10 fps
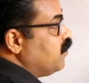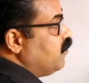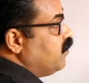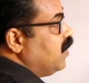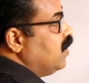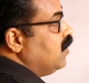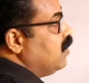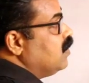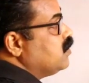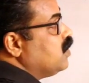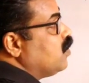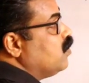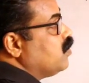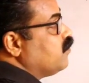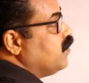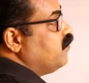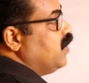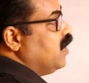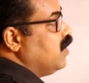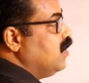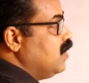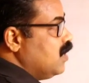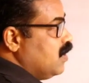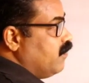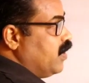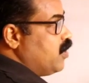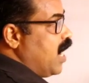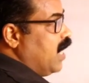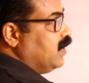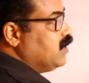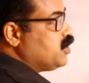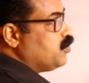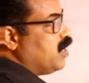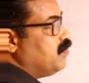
15 is equal to 15. When you add these two